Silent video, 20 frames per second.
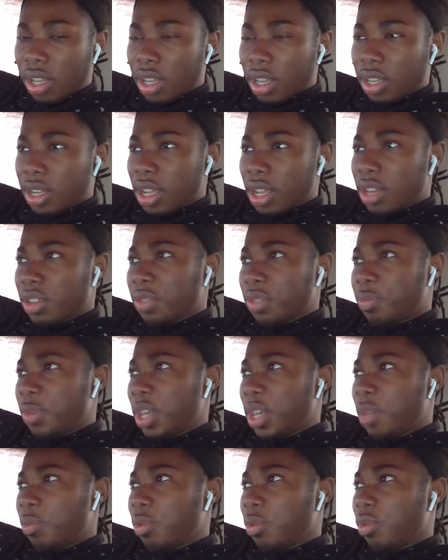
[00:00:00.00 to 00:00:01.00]
Now, there's
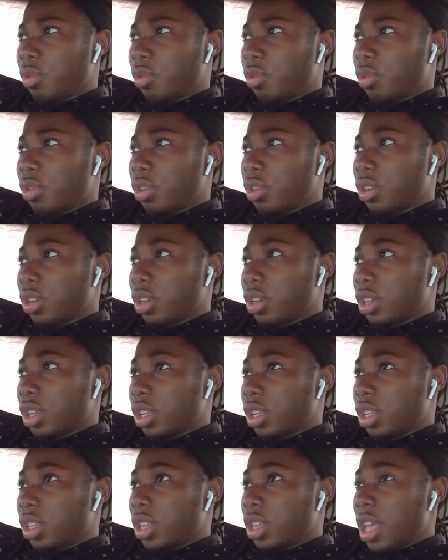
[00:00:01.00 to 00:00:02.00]
people
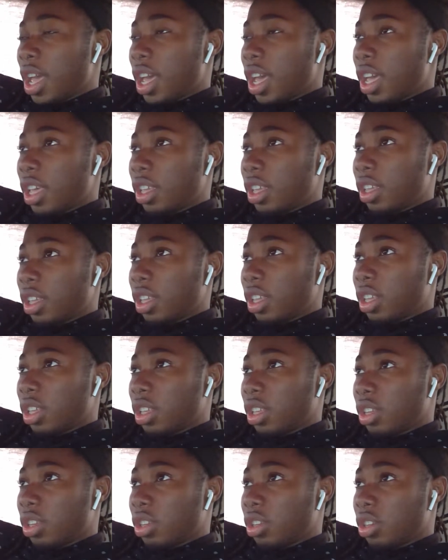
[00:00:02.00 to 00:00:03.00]
that
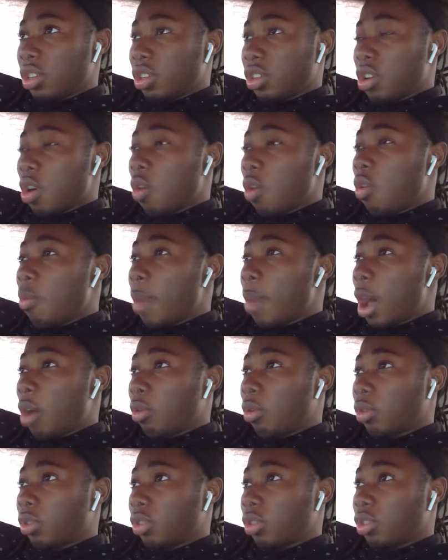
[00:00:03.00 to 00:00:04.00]
go
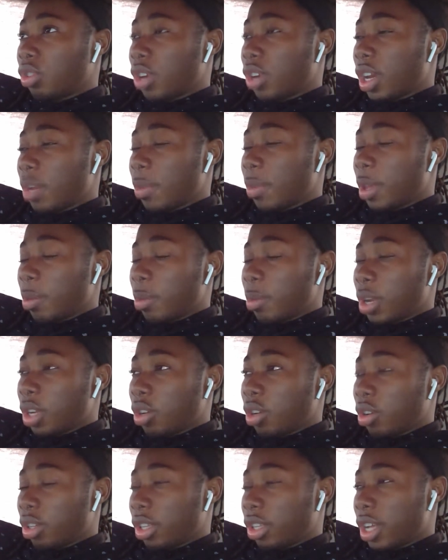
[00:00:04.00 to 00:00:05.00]
about trying to make money
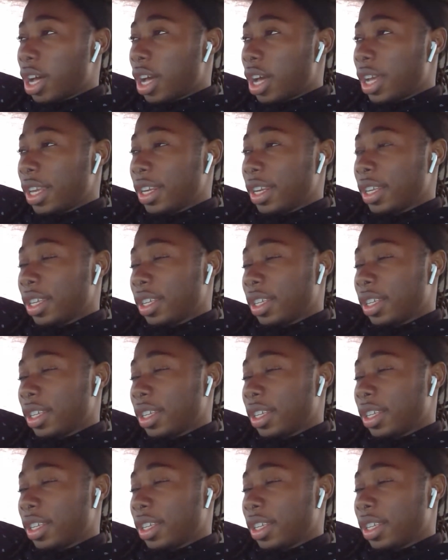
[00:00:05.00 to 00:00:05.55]
online,